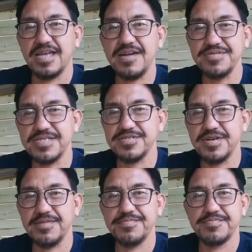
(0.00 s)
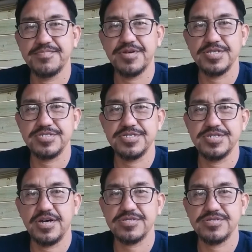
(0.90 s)
Now that you have brought your
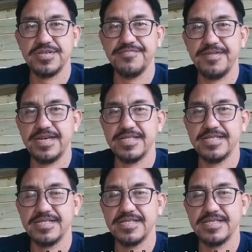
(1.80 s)
dog to the vet,